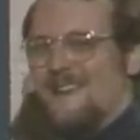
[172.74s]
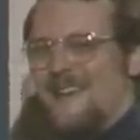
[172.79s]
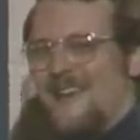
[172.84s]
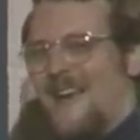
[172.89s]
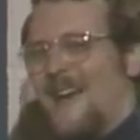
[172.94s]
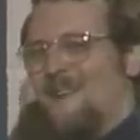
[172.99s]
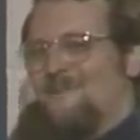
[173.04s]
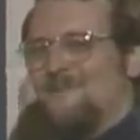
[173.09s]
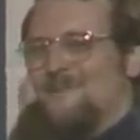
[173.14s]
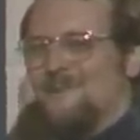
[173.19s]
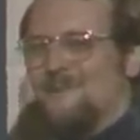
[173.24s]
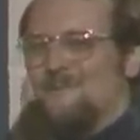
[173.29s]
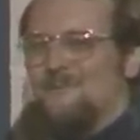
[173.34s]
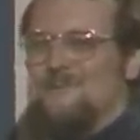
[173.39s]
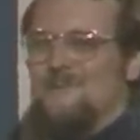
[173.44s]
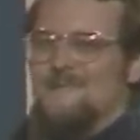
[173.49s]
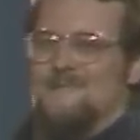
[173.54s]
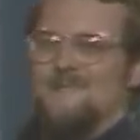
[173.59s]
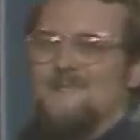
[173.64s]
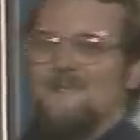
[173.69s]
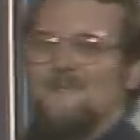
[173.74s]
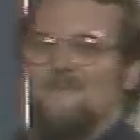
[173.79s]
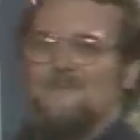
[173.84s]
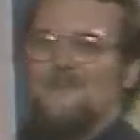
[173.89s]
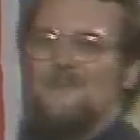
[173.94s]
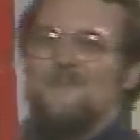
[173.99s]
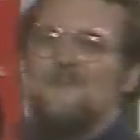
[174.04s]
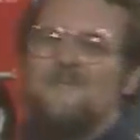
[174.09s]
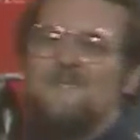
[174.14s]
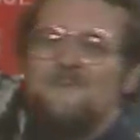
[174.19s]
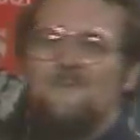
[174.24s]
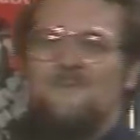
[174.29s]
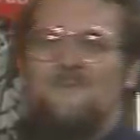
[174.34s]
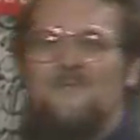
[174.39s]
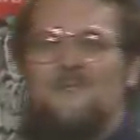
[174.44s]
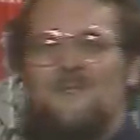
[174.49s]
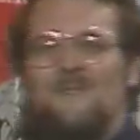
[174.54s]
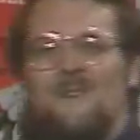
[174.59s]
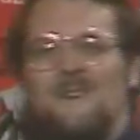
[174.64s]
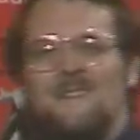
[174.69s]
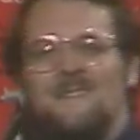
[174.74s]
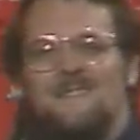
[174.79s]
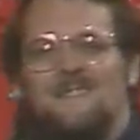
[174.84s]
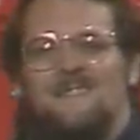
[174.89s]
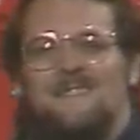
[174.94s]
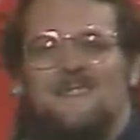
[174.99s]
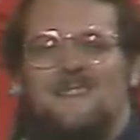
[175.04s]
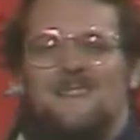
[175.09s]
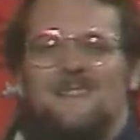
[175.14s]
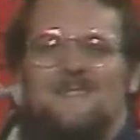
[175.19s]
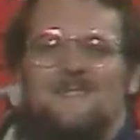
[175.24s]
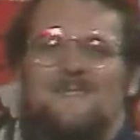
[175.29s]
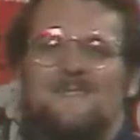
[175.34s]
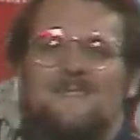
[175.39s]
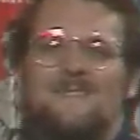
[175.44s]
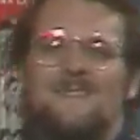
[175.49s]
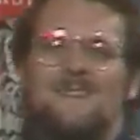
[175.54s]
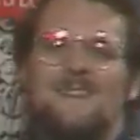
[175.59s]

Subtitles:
After The Prisoner, McGoohan's movie credits continued